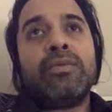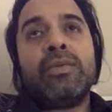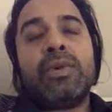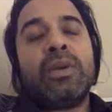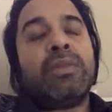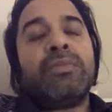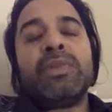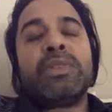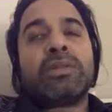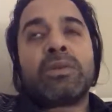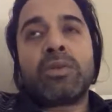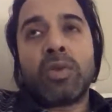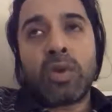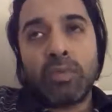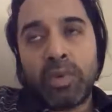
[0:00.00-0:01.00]
in which
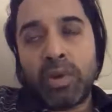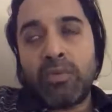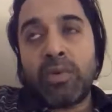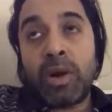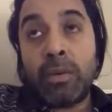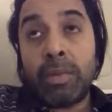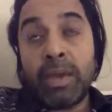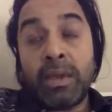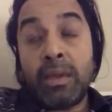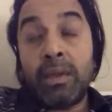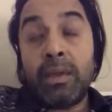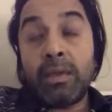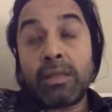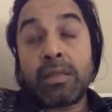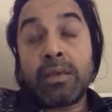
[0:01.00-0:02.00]
global warming
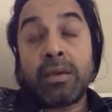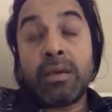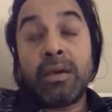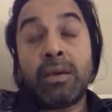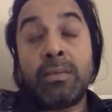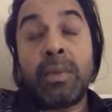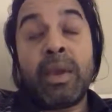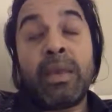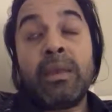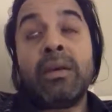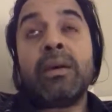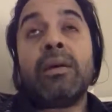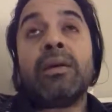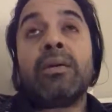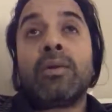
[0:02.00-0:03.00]
is a main
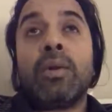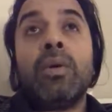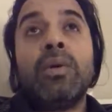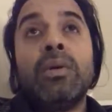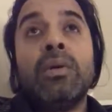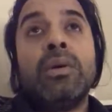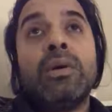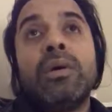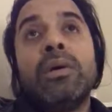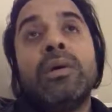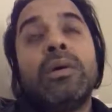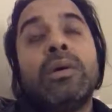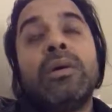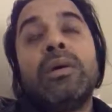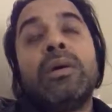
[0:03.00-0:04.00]
role,
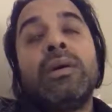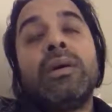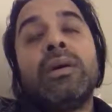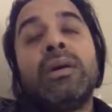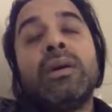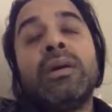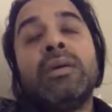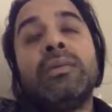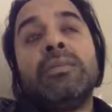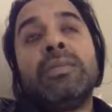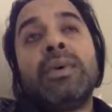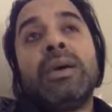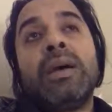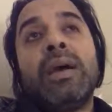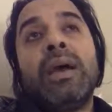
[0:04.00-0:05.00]
um,
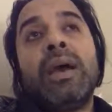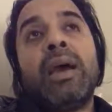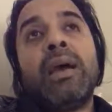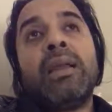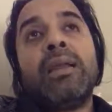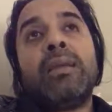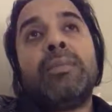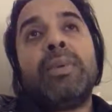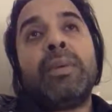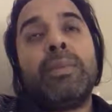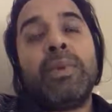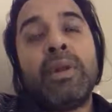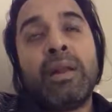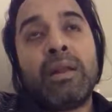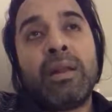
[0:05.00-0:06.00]
and
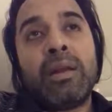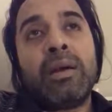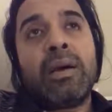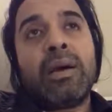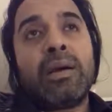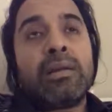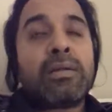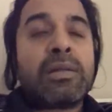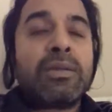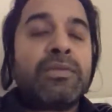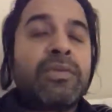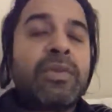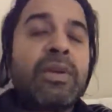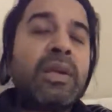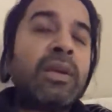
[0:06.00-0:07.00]
people are
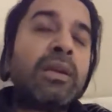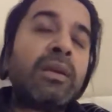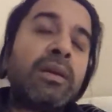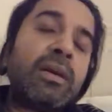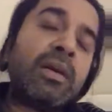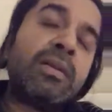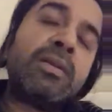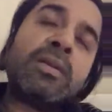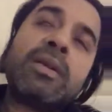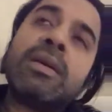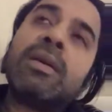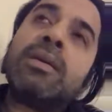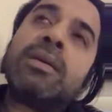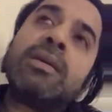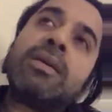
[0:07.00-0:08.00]
suffering, and
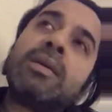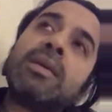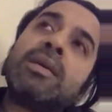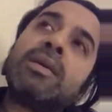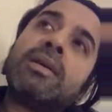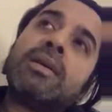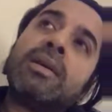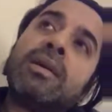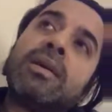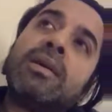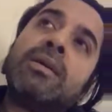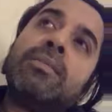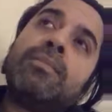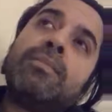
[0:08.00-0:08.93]
uh,